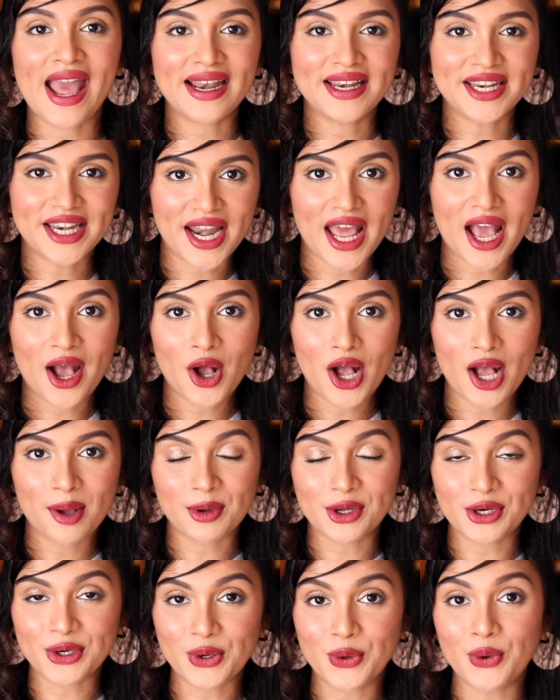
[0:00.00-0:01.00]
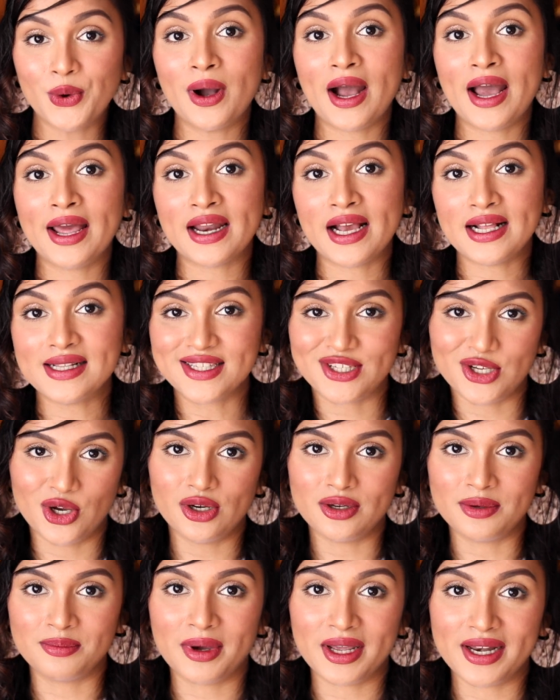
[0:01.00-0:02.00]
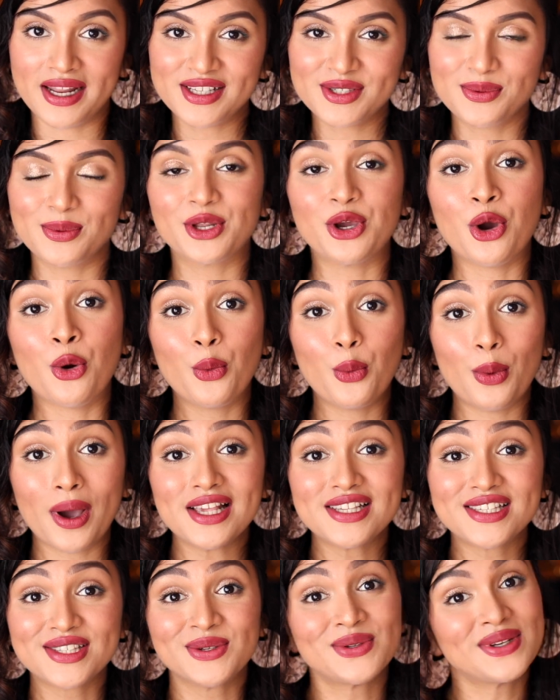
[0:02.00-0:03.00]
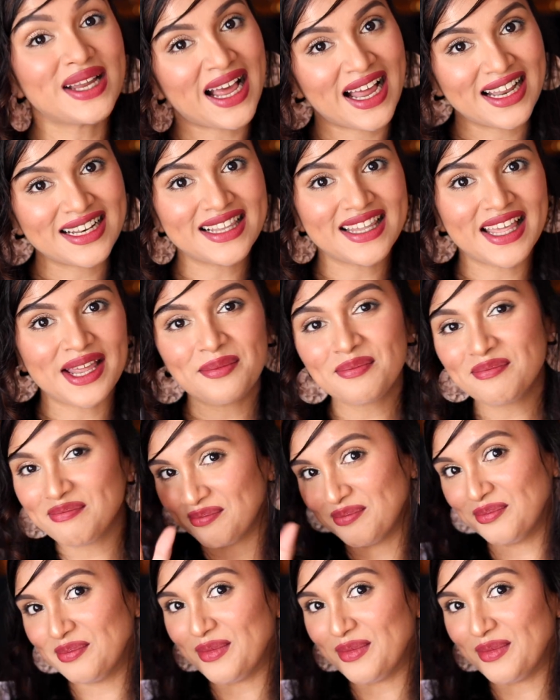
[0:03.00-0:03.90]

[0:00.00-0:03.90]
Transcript: And now I'm gonna go, and I'll see you all in my next video very soon. Until then,